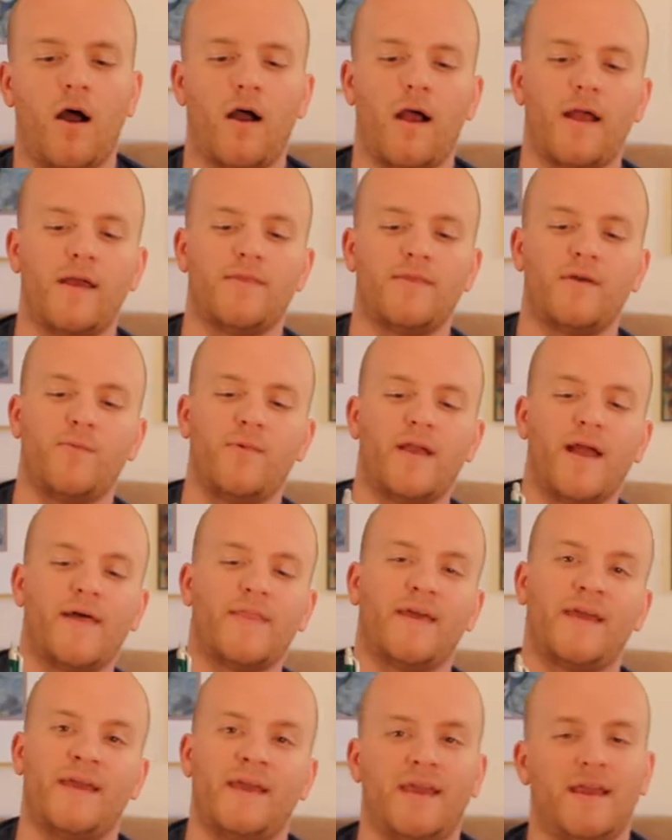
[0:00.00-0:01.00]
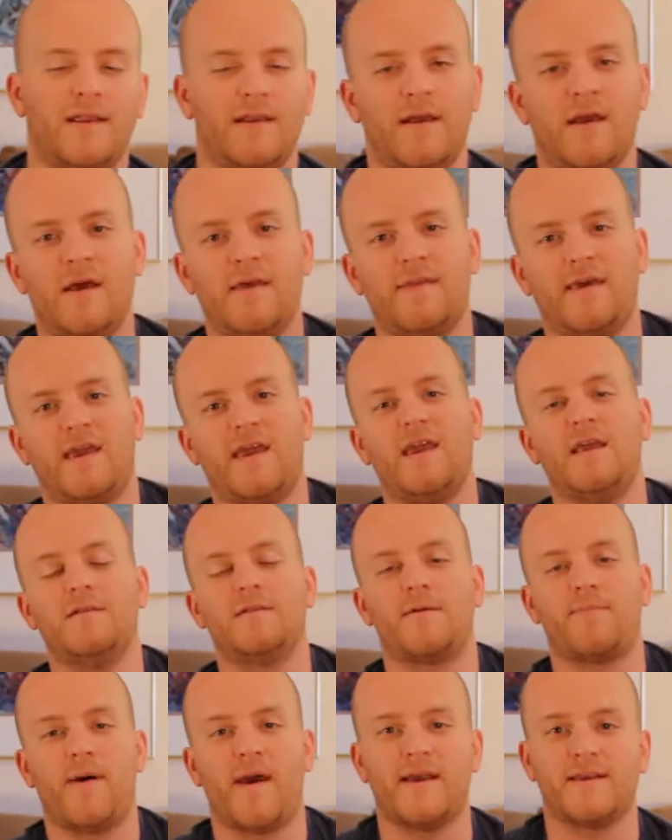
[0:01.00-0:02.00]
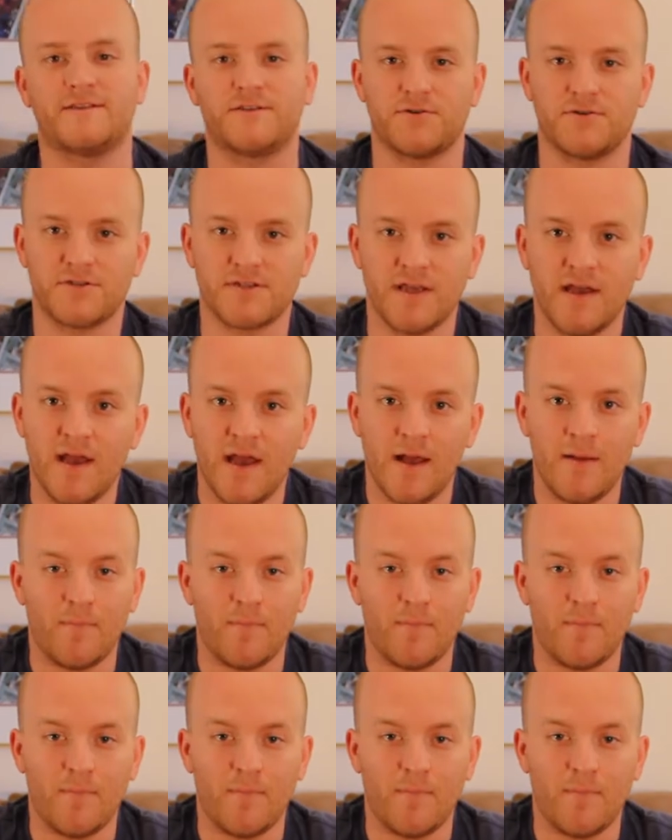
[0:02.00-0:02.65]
Alright, then we got the Heat. The Heat and the Pacers.